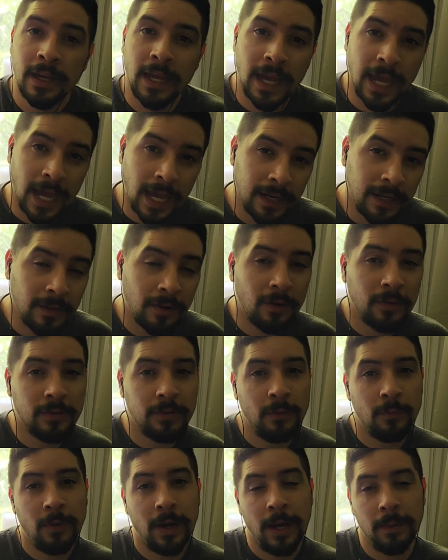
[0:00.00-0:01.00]
and he
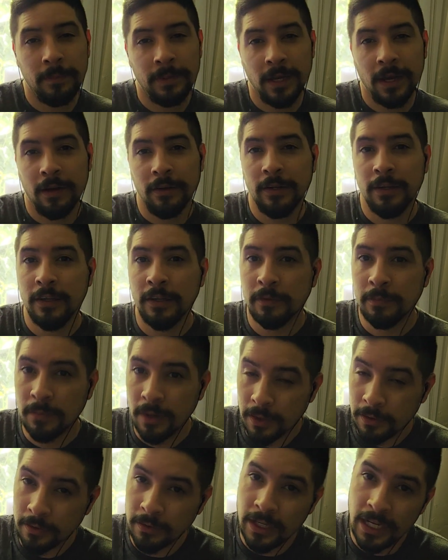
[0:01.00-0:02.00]
also wiped out his
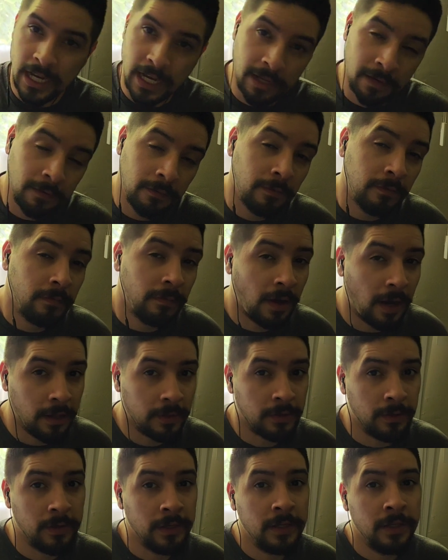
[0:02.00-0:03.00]
mother and
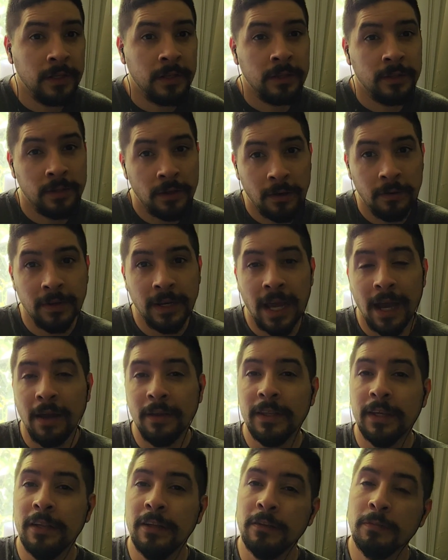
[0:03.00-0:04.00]
father. So now
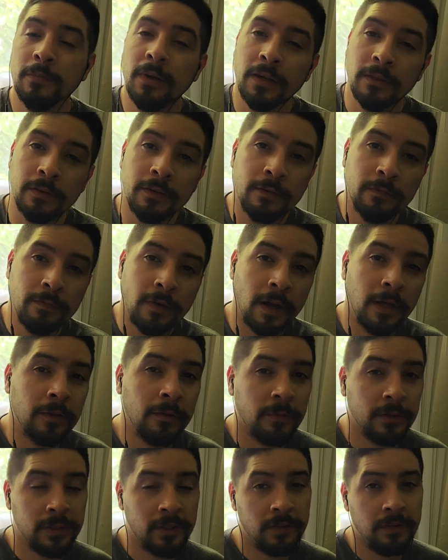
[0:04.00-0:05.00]
that his mother and
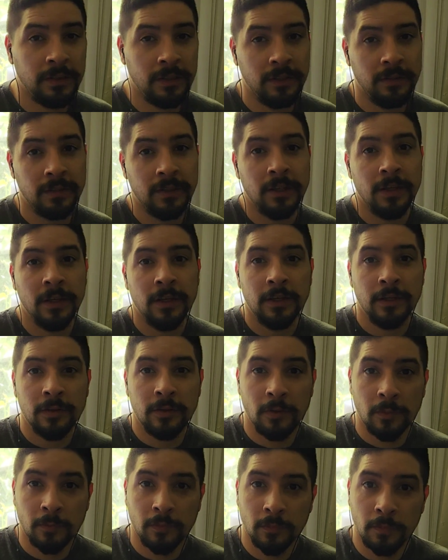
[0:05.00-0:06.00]
father were deceased,
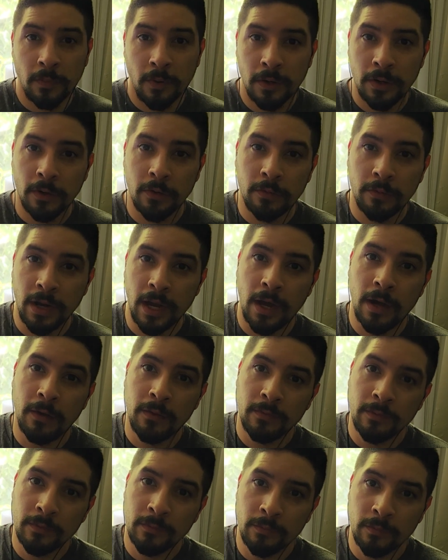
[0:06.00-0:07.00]
the royal
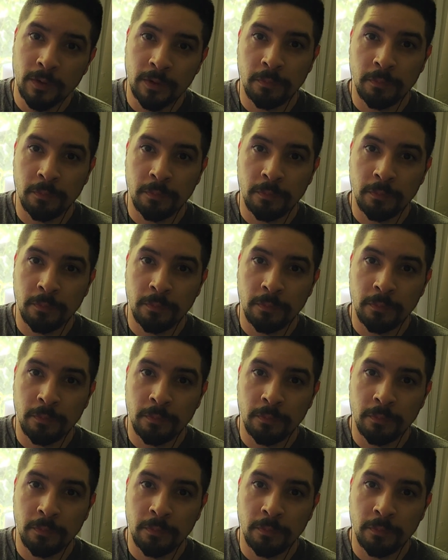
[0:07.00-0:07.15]
crown was